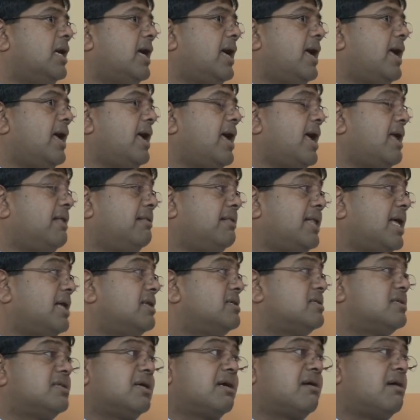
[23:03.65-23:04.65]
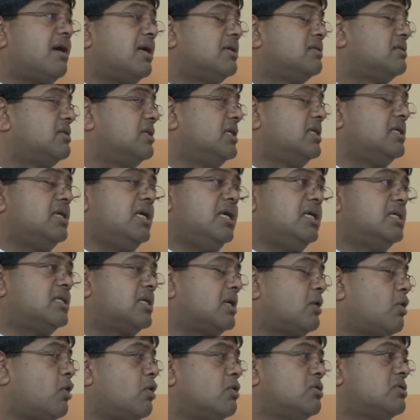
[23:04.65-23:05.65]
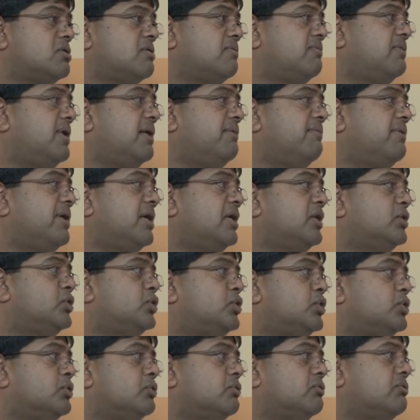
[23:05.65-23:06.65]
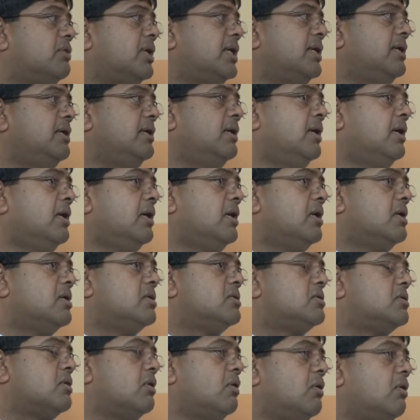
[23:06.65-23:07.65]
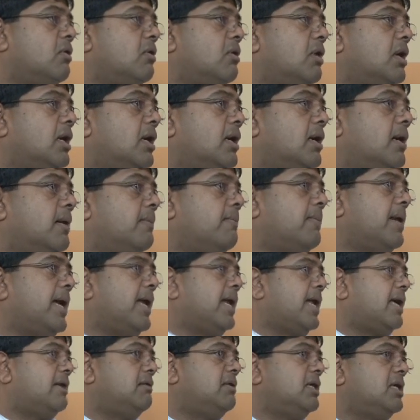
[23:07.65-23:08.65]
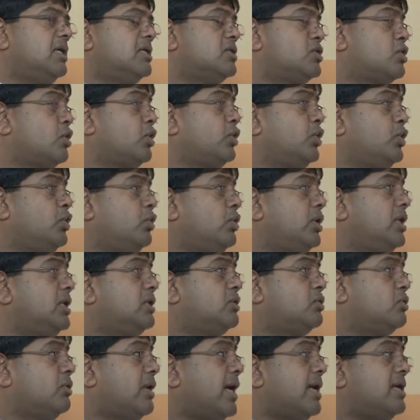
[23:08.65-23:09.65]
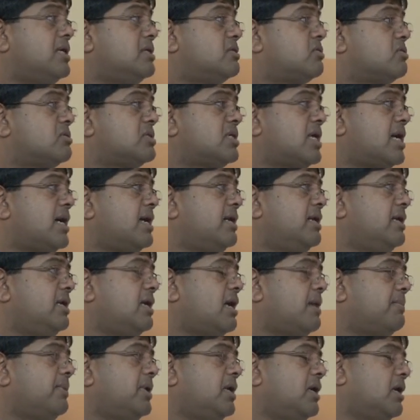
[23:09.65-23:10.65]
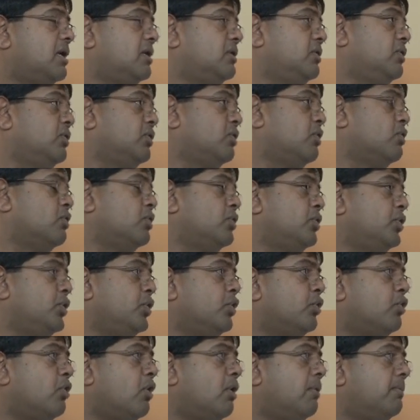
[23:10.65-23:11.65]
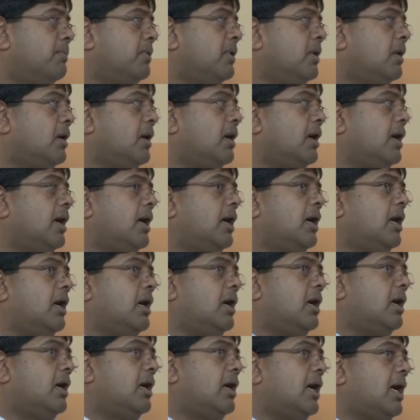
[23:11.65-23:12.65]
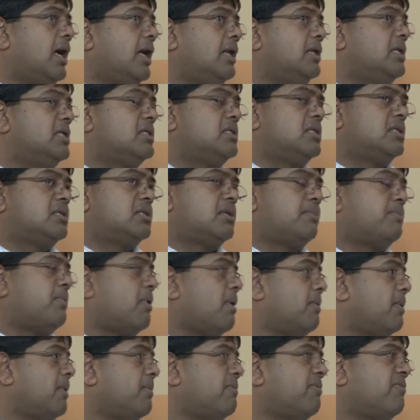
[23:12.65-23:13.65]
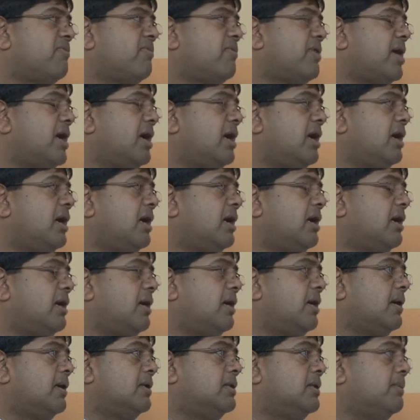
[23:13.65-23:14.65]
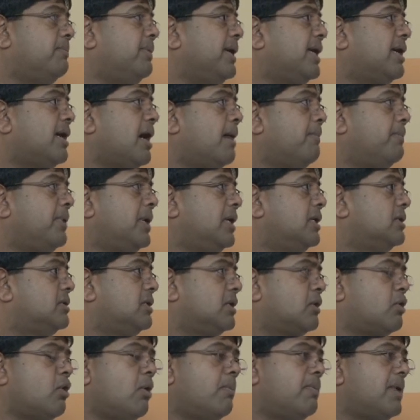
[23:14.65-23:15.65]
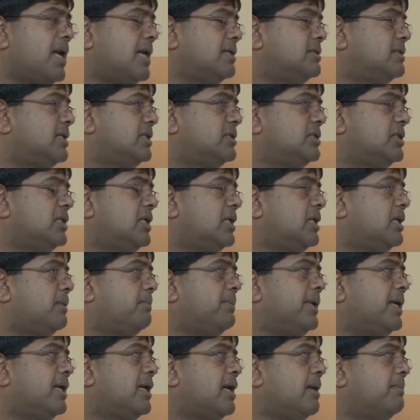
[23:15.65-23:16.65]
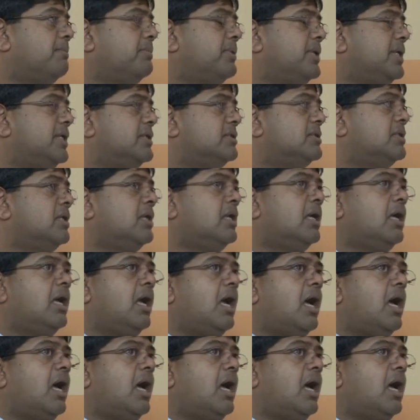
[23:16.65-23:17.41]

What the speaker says: And that is the crux. It's a cost of living issue, right? So, and I think it's not unique to any society. I mean, you go to Europe, and this is the problem of the big companies, the globalization, the big companies.